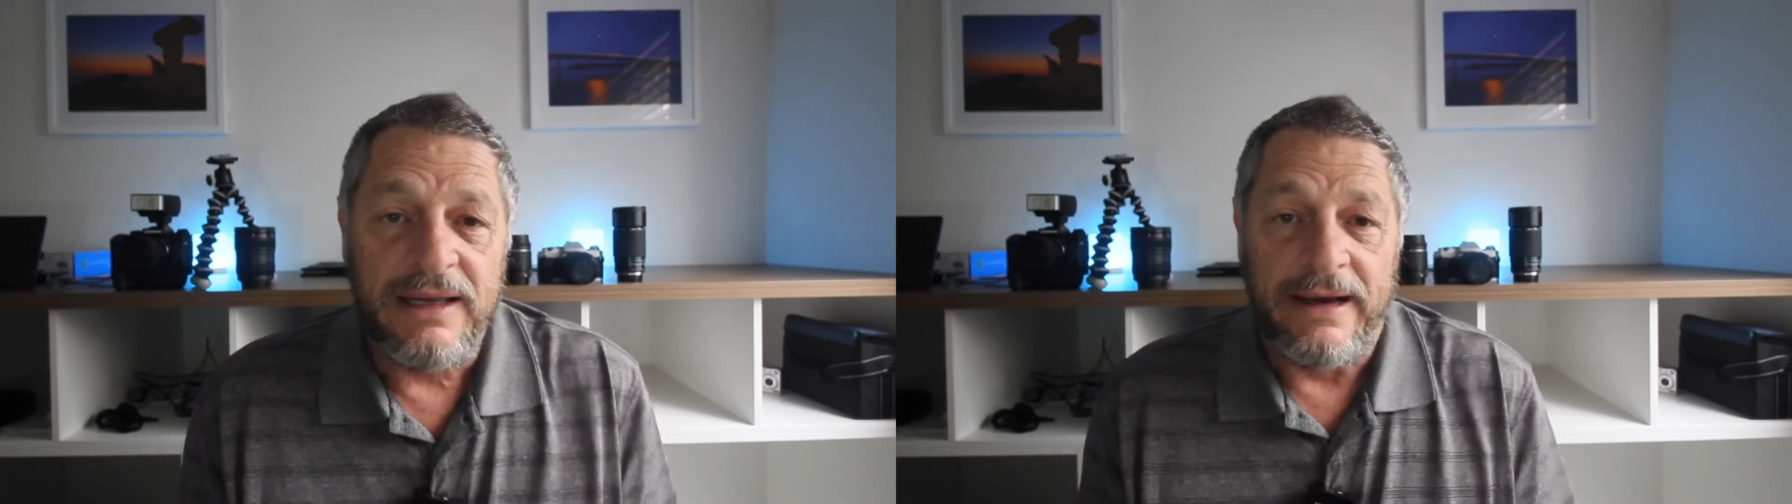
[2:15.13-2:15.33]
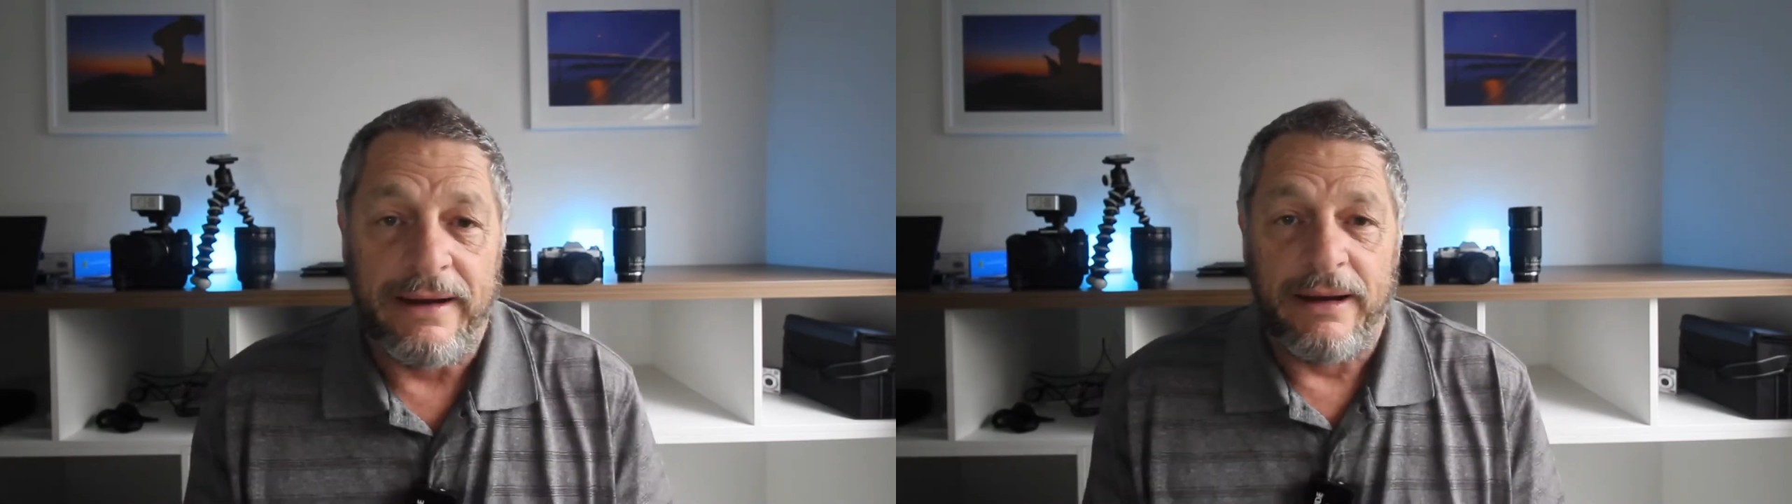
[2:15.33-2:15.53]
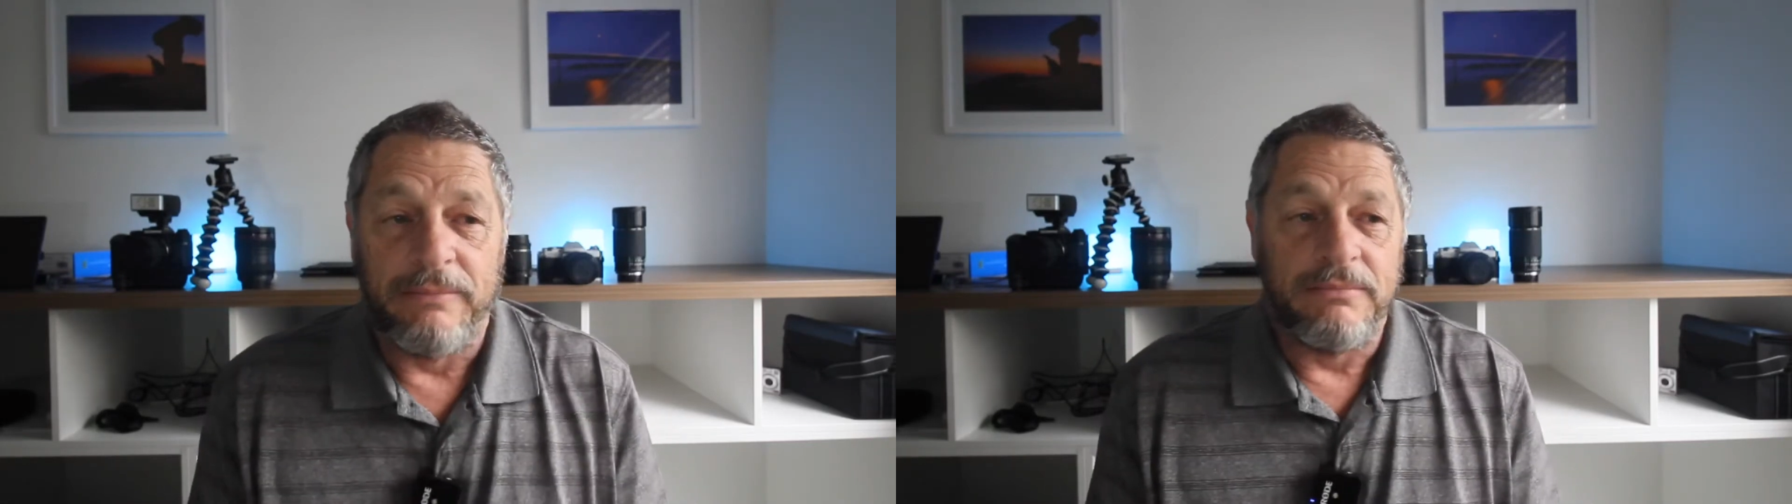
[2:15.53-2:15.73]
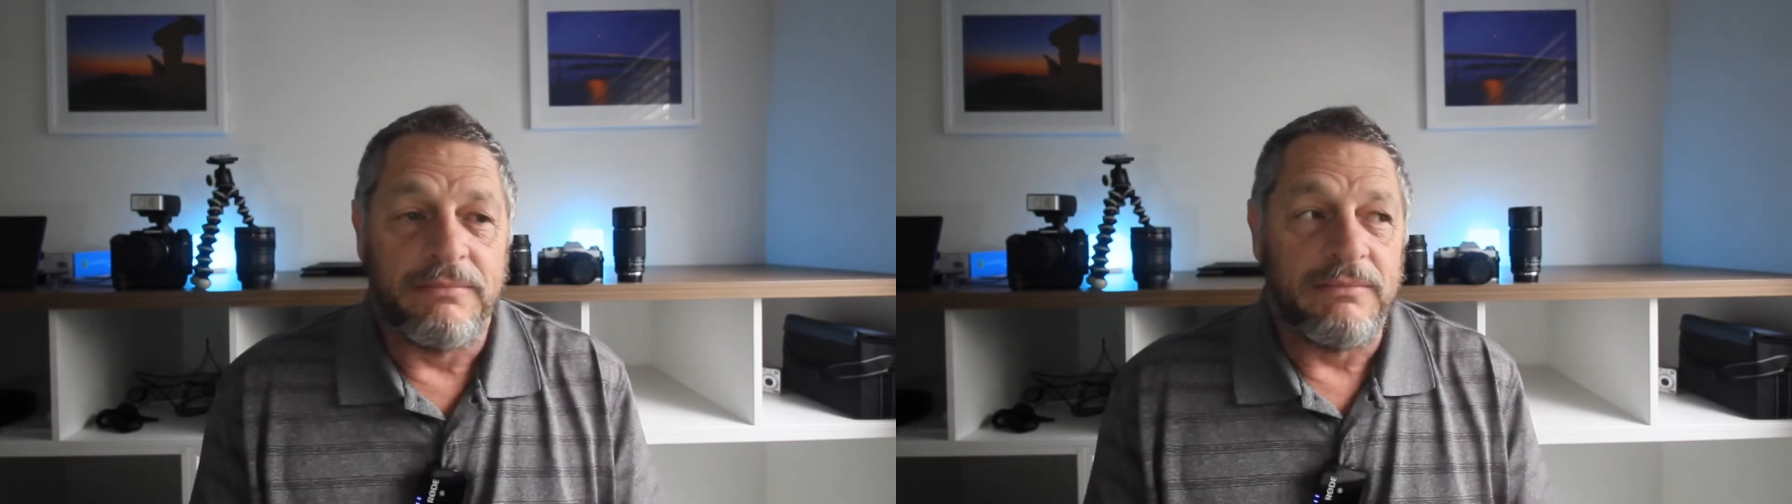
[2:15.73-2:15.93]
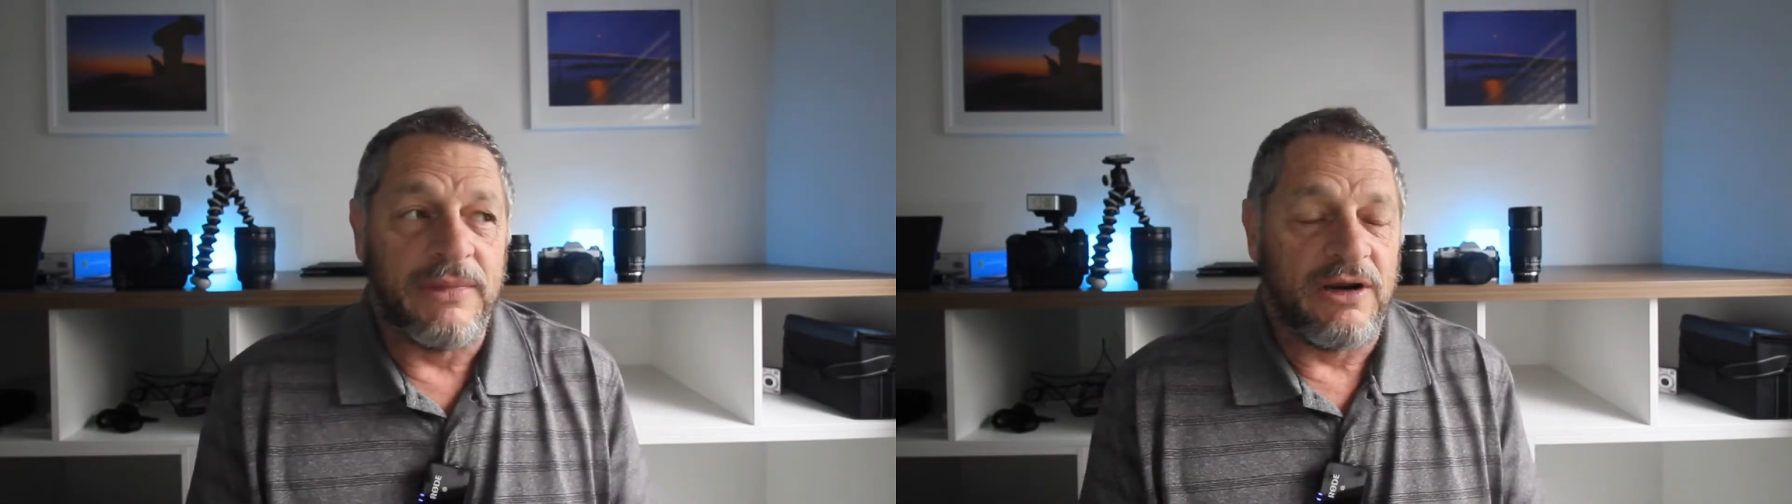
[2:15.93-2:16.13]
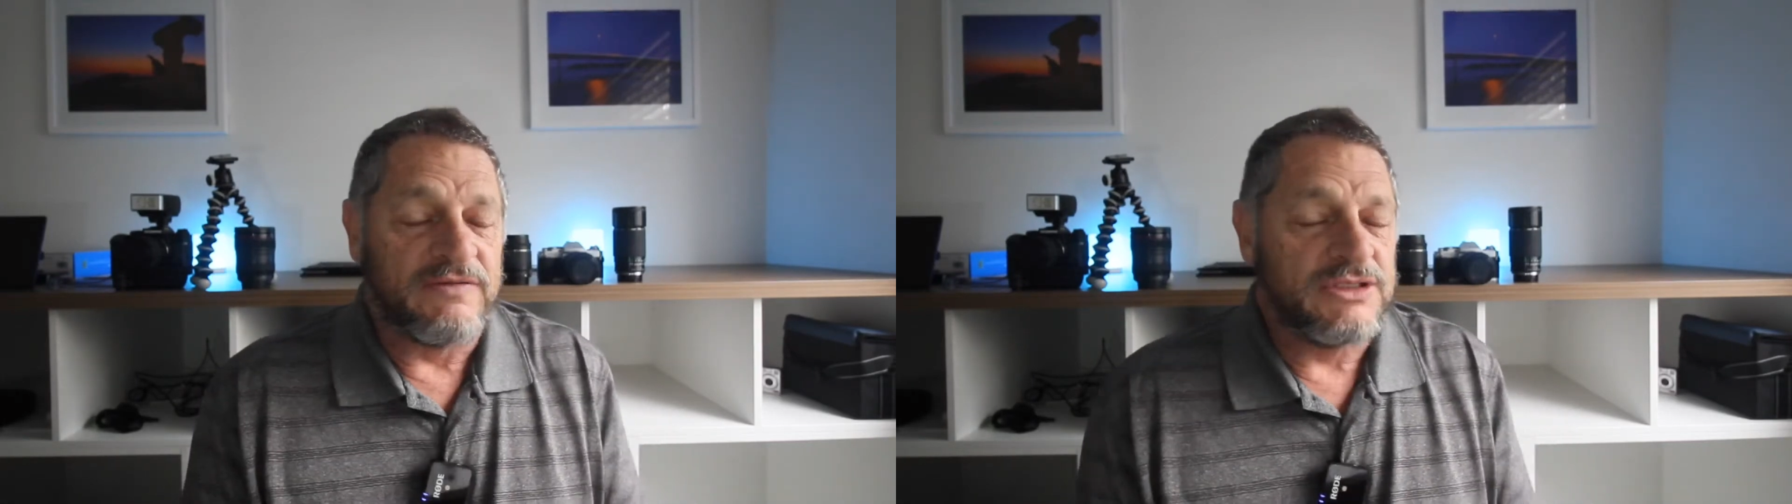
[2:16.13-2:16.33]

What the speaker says: and I've